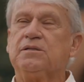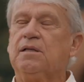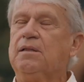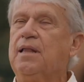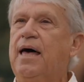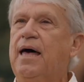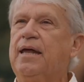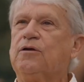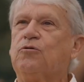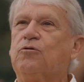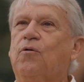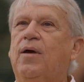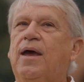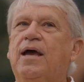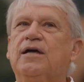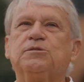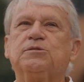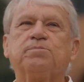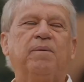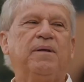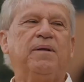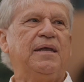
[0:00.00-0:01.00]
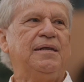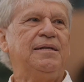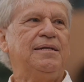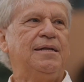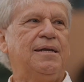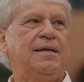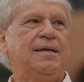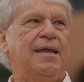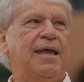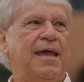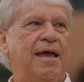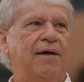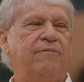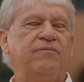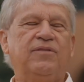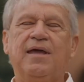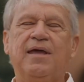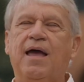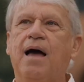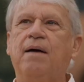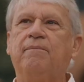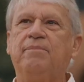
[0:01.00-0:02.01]
a lot of grass, but it didn't have
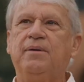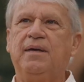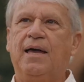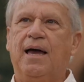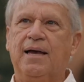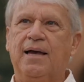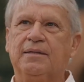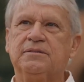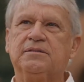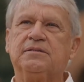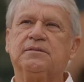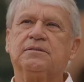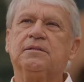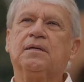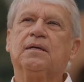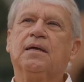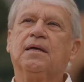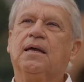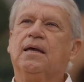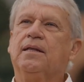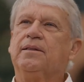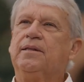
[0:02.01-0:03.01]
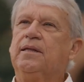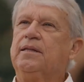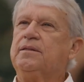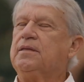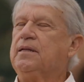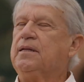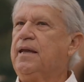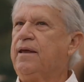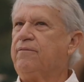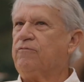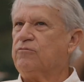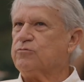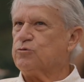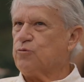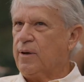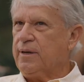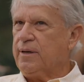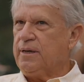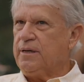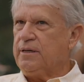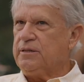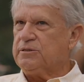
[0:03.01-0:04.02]
the ambiance that the Naval
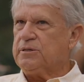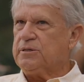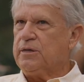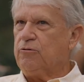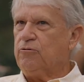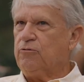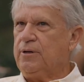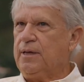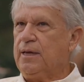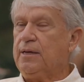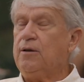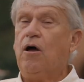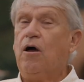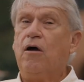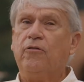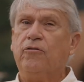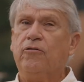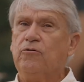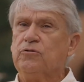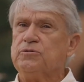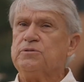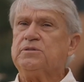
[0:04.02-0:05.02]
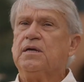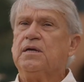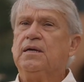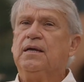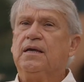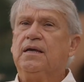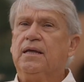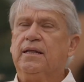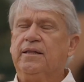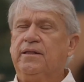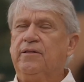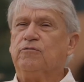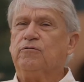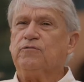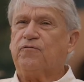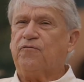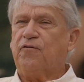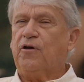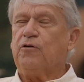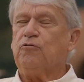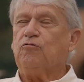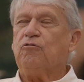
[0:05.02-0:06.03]
Training Center did. And all those
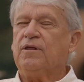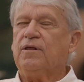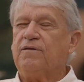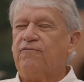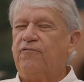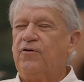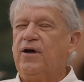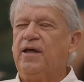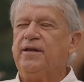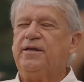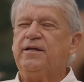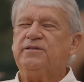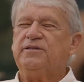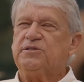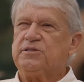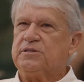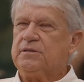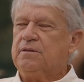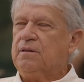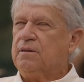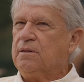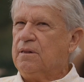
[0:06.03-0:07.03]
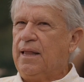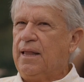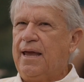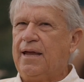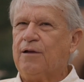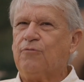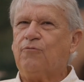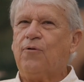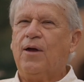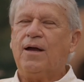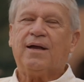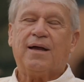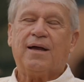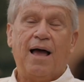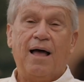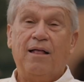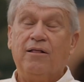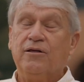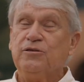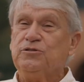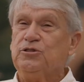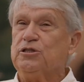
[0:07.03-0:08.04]
federally funded land-grant
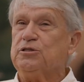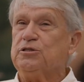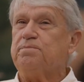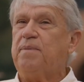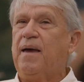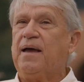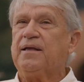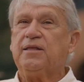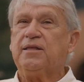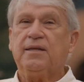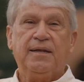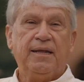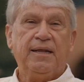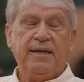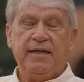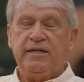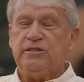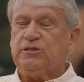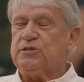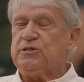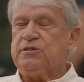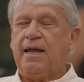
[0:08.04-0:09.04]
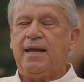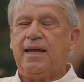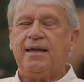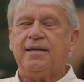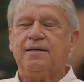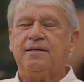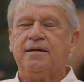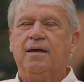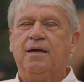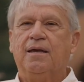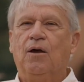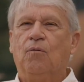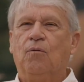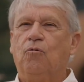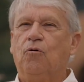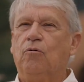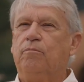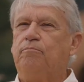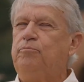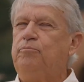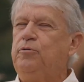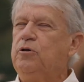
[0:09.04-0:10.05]
colleges back then in each state
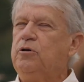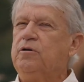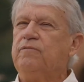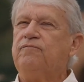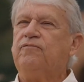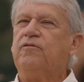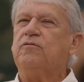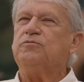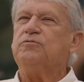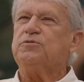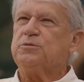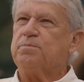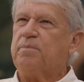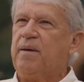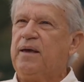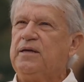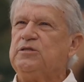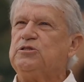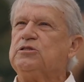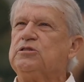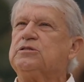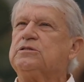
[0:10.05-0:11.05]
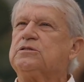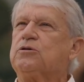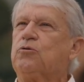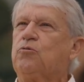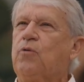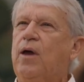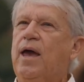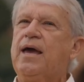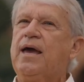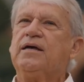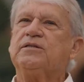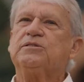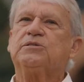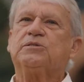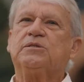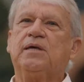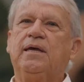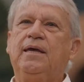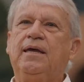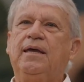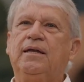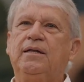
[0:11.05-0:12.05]
were beautiful, spacious grass
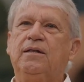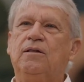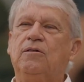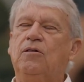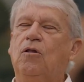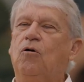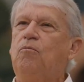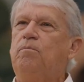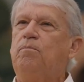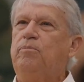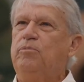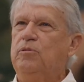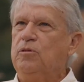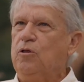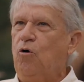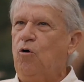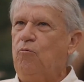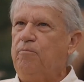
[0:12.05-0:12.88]
and low